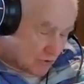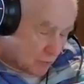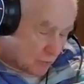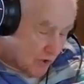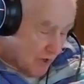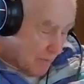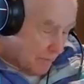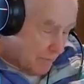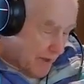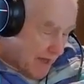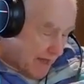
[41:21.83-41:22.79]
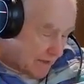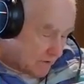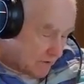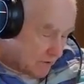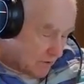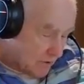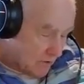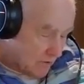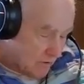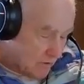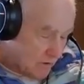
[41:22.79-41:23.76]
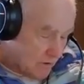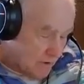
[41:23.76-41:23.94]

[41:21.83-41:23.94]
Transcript: you were a bad girl